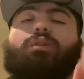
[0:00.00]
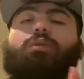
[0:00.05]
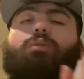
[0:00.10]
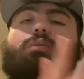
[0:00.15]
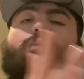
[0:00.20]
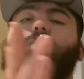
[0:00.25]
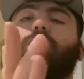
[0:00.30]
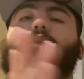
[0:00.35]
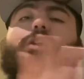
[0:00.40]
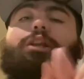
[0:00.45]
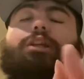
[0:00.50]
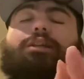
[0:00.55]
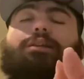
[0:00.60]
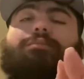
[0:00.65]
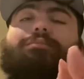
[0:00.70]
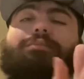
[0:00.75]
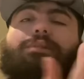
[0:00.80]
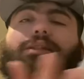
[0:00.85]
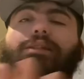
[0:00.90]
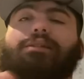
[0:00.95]
what
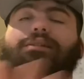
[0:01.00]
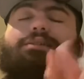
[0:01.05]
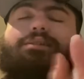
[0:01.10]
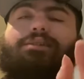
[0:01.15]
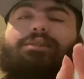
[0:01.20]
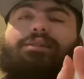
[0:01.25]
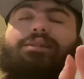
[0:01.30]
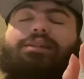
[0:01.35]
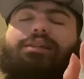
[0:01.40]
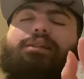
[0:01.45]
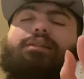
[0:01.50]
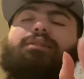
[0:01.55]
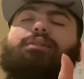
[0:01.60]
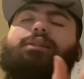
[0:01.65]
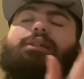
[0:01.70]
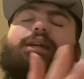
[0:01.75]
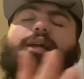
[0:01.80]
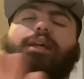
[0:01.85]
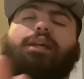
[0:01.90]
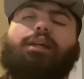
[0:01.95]
it means is,
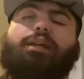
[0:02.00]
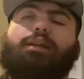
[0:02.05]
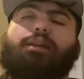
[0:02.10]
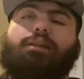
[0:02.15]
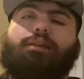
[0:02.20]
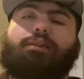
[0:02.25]
like,